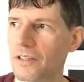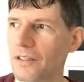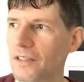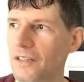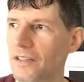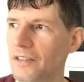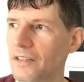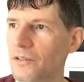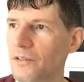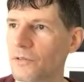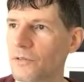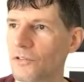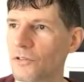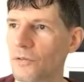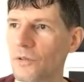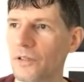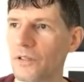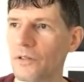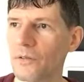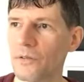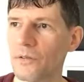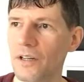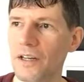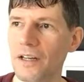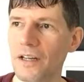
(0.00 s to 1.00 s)
I think it was
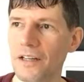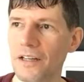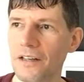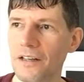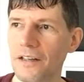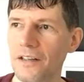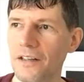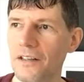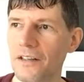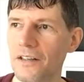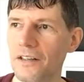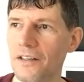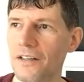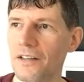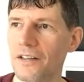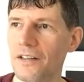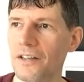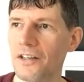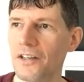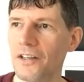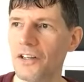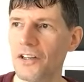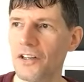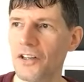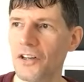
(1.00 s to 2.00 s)
2009.
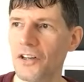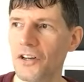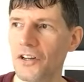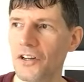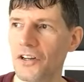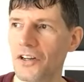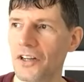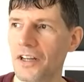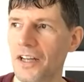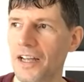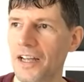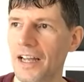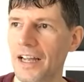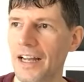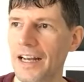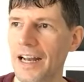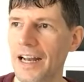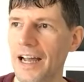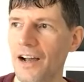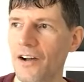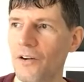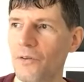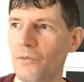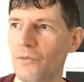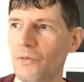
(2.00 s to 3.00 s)
You know,
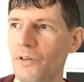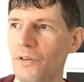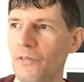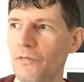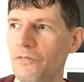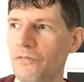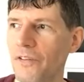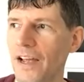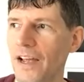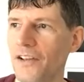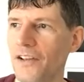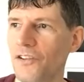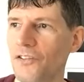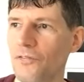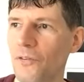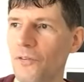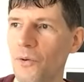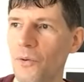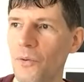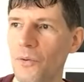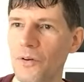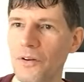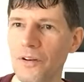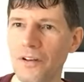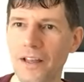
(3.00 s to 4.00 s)
now you fast
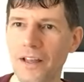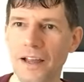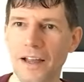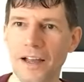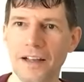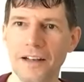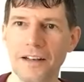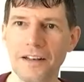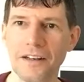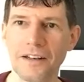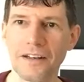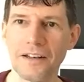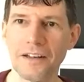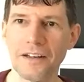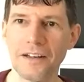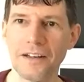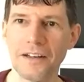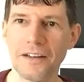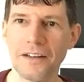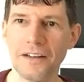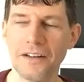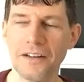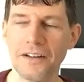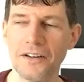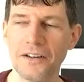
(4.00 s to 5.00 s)
forward that,
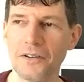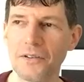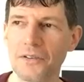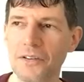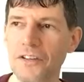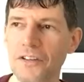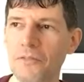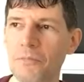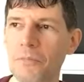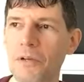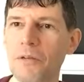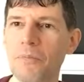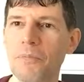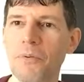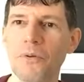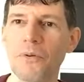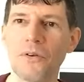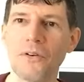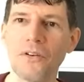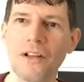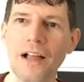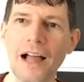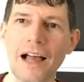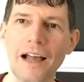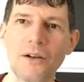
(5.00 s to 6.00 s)
you know, these people
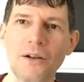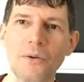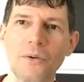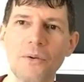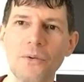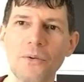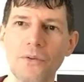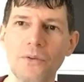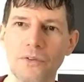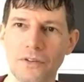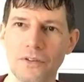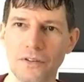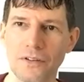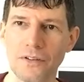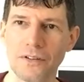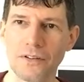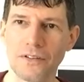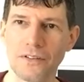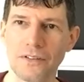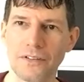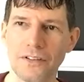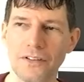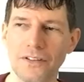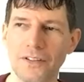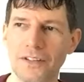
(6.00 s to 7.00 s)
are a lot older.
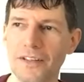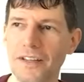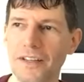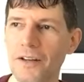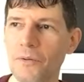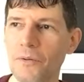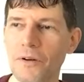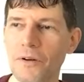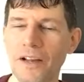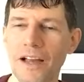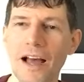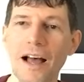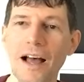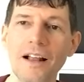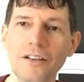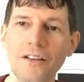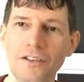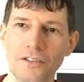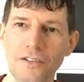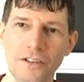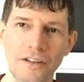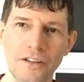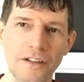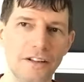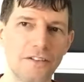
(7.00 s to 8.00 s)
They're, they were
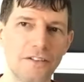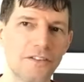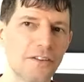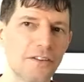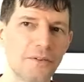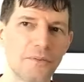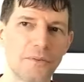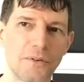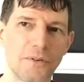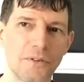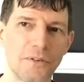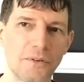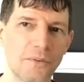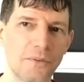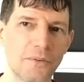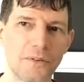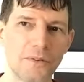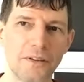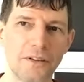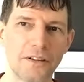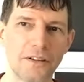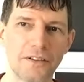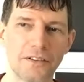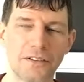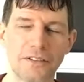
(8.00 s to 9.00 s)
college kids that were doing
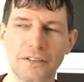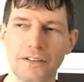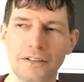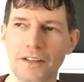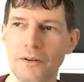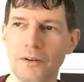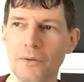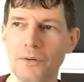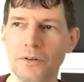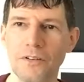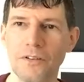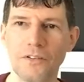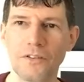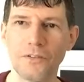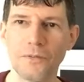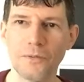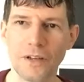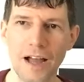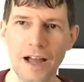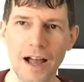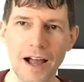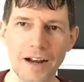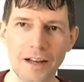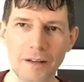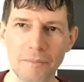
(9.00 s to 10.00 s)
this and they were in
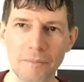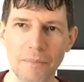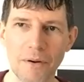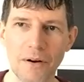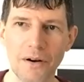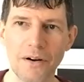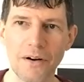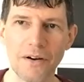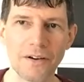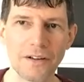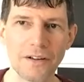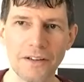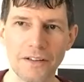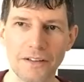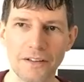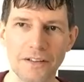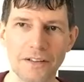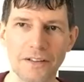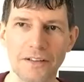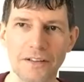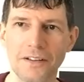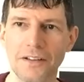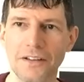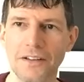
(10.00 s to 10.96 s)
Zuccotti Park and,